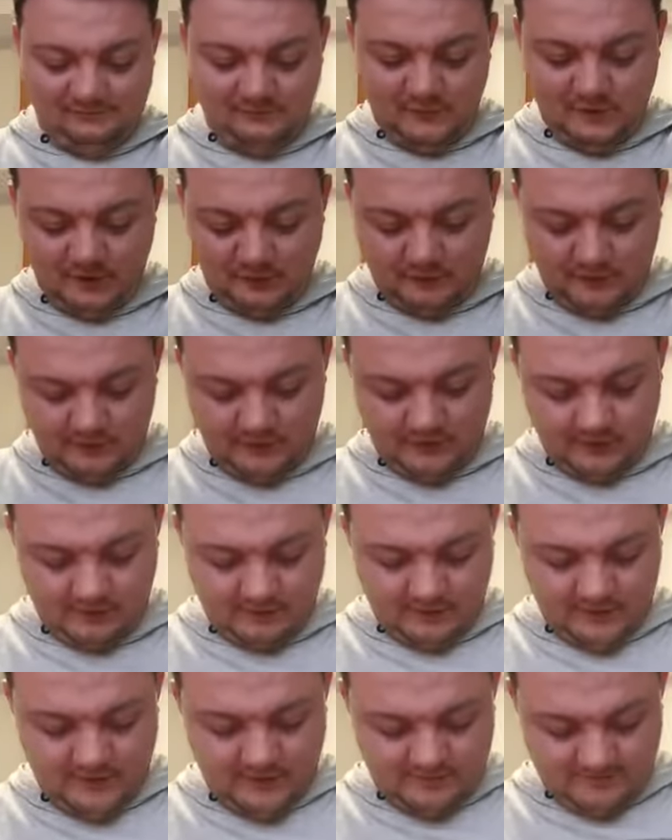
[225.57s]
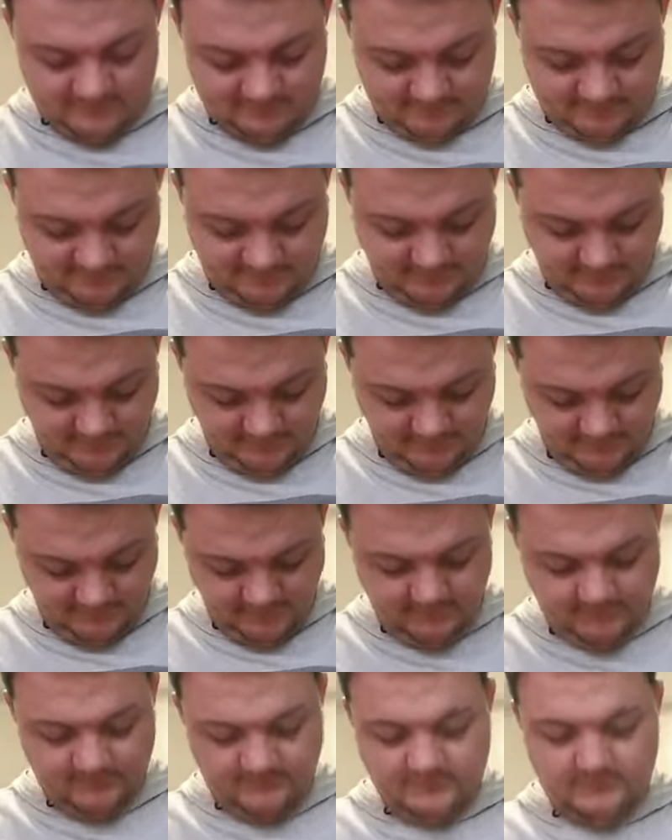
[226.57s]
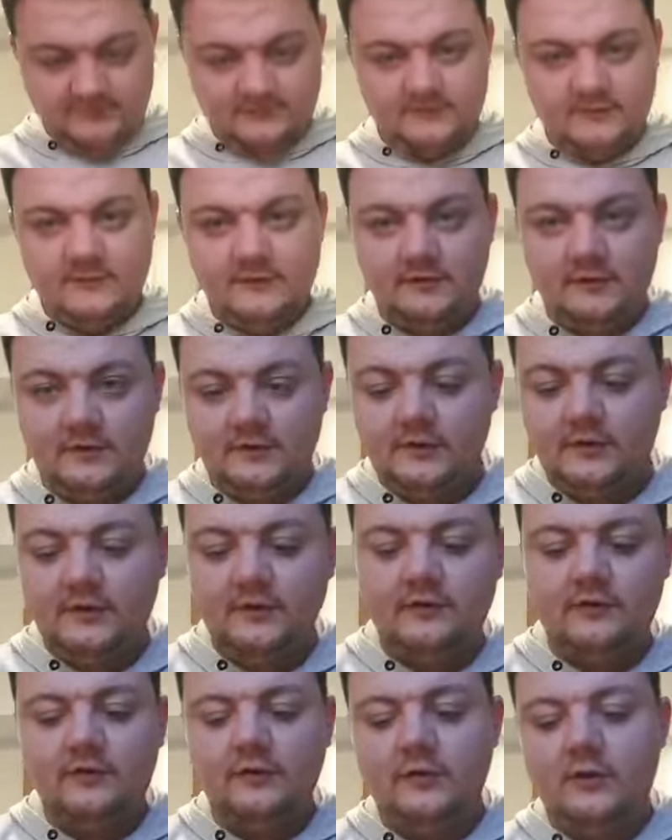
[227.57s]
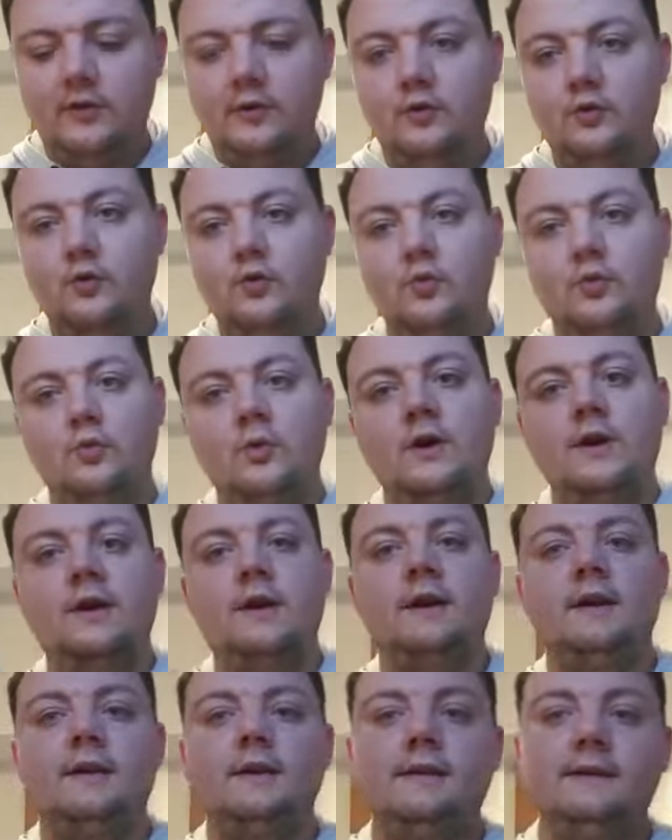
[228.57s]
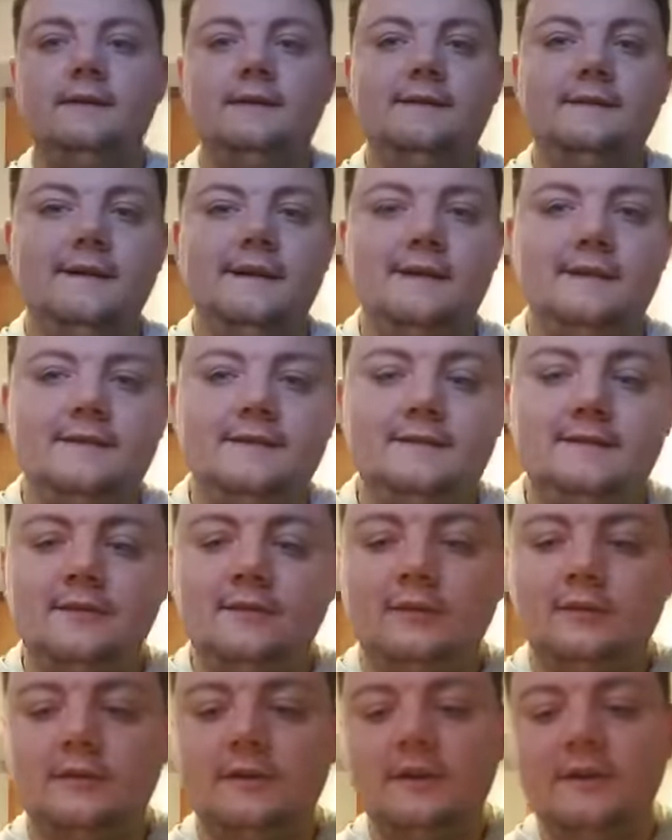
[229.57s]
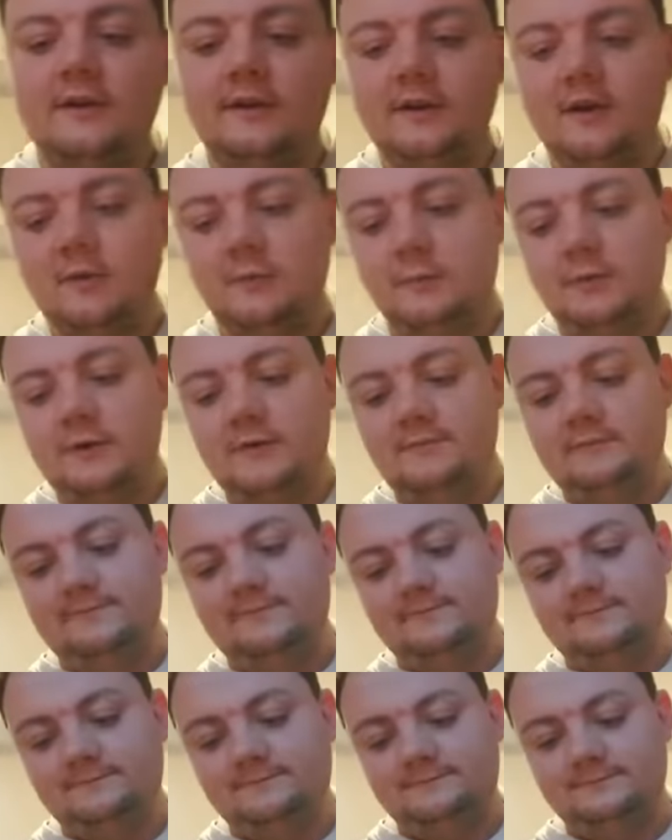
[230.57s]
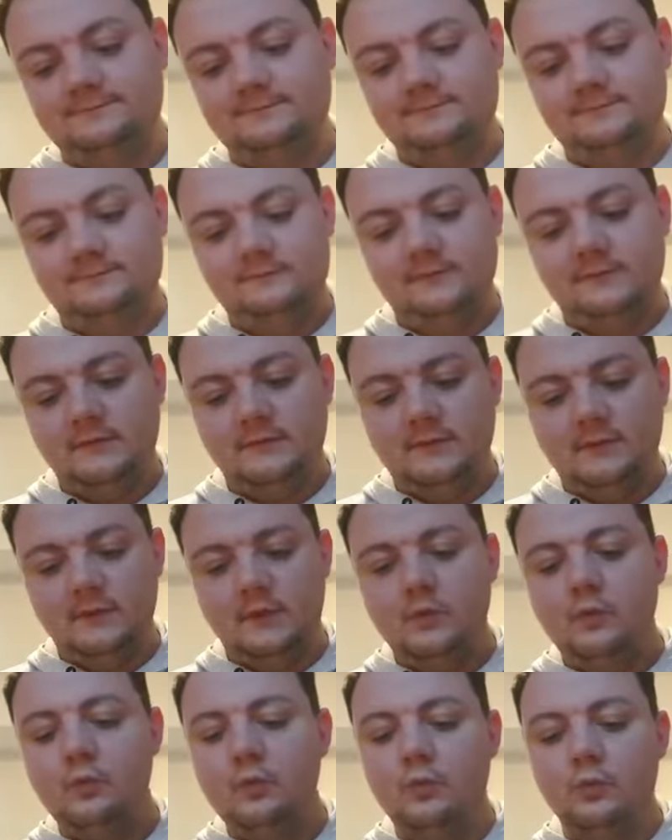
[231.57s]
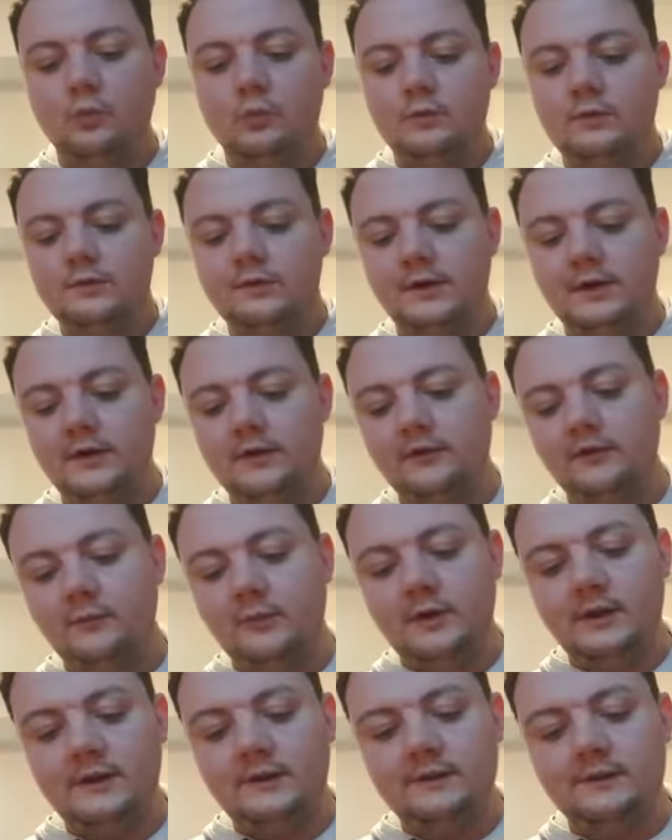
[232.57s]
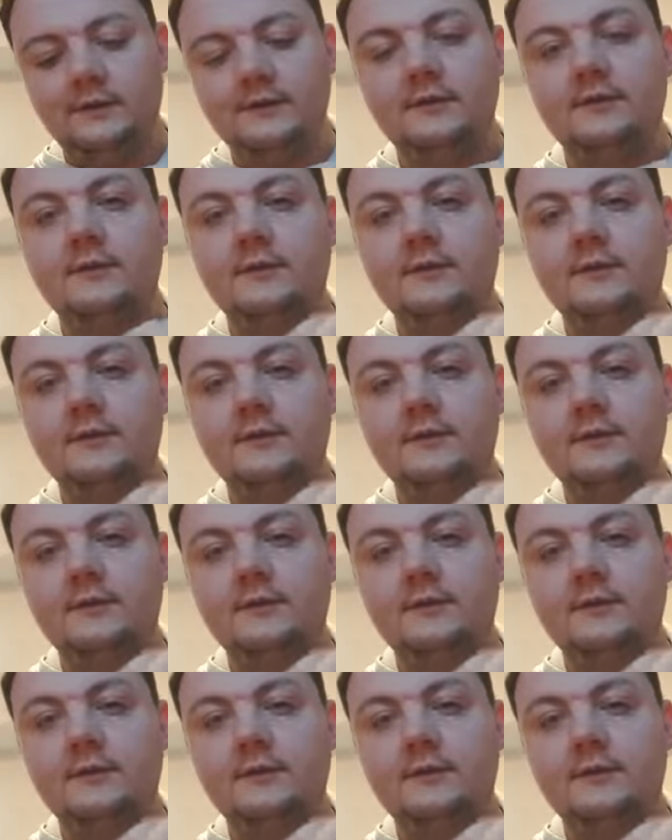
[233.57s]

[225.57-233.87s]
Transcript: Bit of work and all that. So, tin, let's crack it open. Ooh, Darkness Ablaze.